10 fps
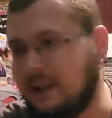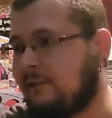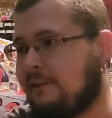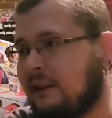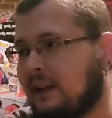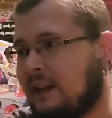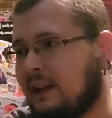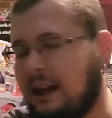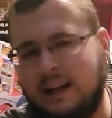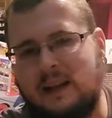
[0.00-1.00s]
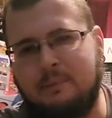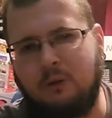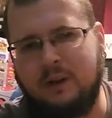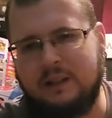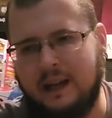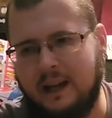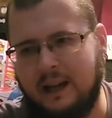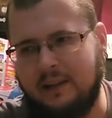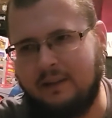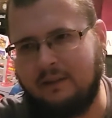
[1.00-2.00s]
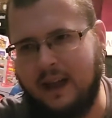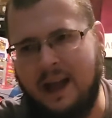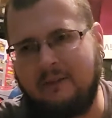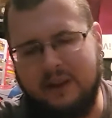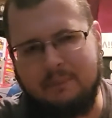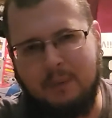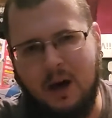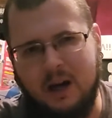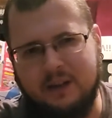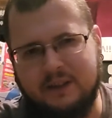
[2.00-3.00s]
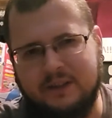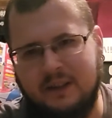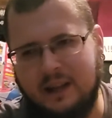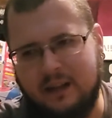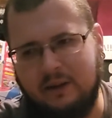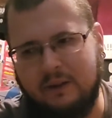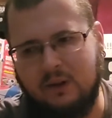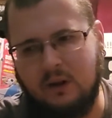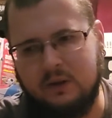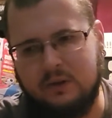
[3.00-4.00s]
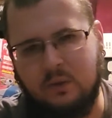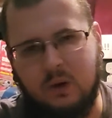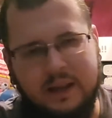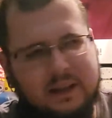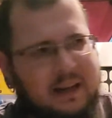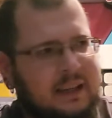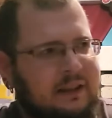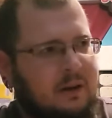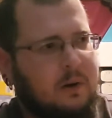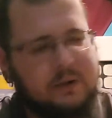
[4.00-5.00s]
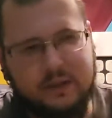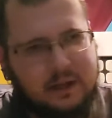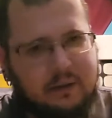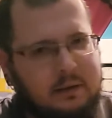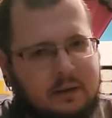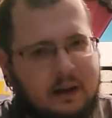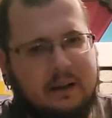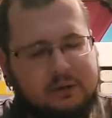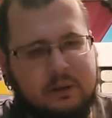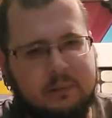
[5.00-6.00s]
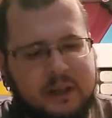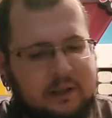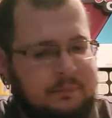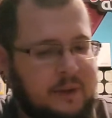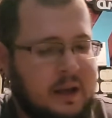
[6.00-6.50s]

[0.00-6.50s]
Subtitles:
If at any point I have a box that I don't have a cartridge for, and then I get the cartridge, and yeah, I'll do an update.